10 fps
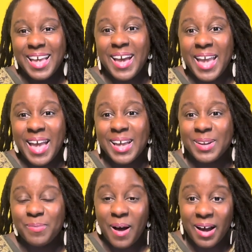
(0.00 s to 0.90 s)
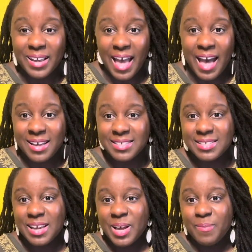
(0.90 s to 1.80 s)
and podcasts,
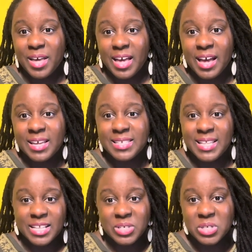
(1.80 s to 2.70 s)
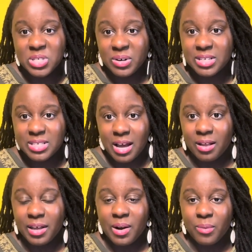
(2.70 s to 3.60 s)
because that's her story to tell,
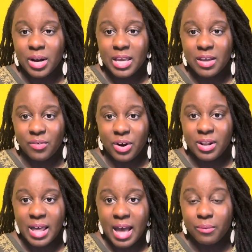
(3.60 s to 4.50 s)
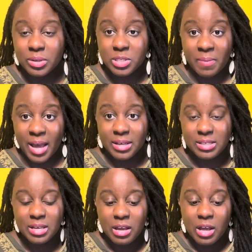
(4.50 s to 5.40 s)
and I want to give her that respect.
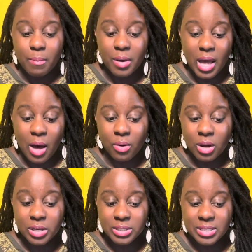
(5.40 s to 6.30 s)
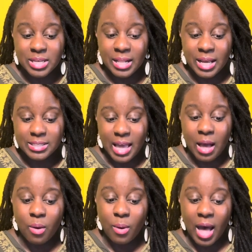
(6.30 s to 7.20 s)
But I would honestly say that's
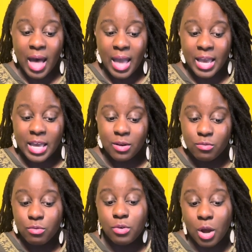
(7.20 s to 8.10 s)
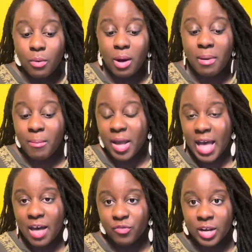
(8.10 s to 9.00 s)
how I know about my
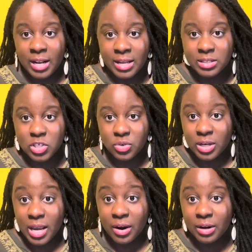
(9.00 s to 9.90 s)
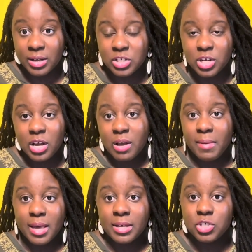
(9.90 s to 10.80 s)
African ancestry and heritage,
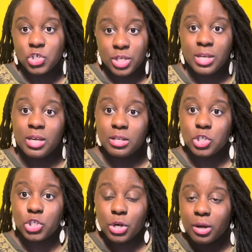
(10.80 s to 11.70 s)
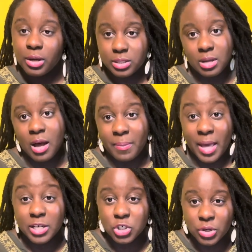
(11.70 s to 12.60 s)
because she took us on
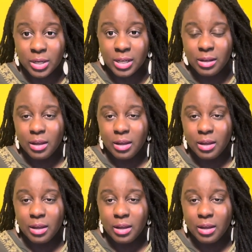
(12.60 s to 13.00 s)
that journey,